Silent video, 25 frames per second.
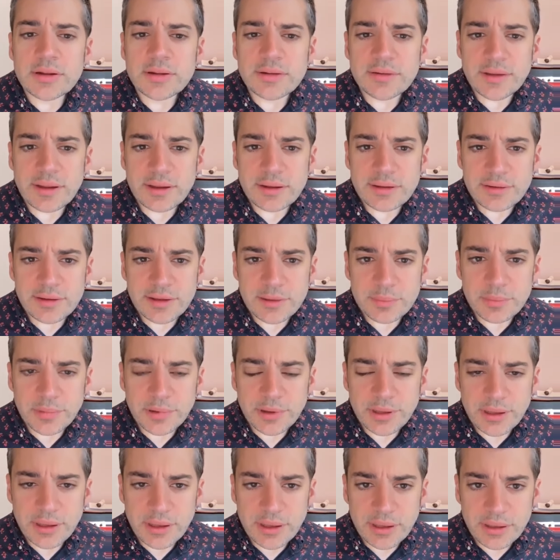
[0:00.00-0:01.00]
Dig
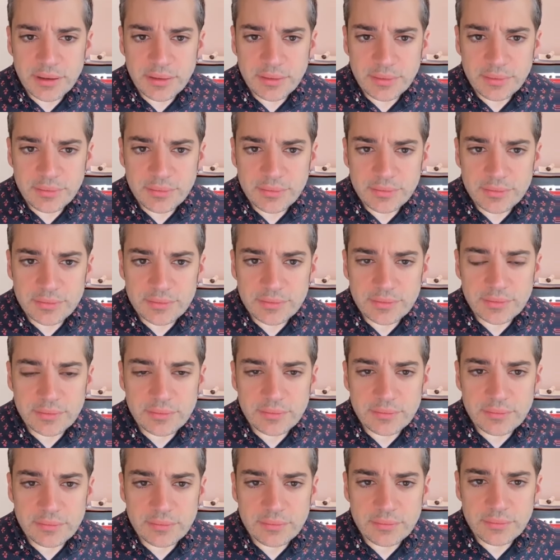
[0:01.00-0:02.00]
deeply is...
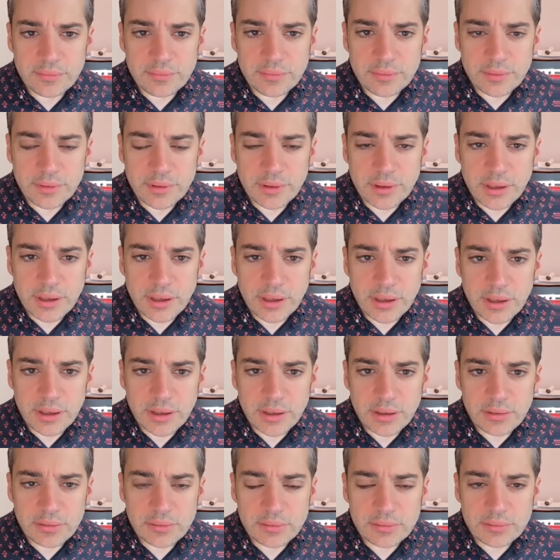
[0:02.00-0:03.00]

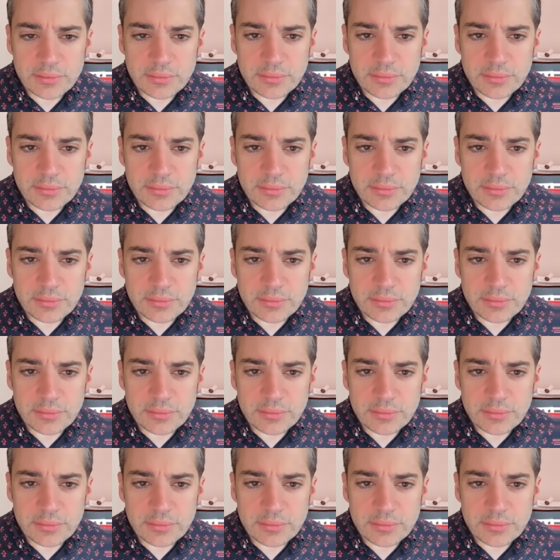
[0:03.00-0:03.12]
Uh,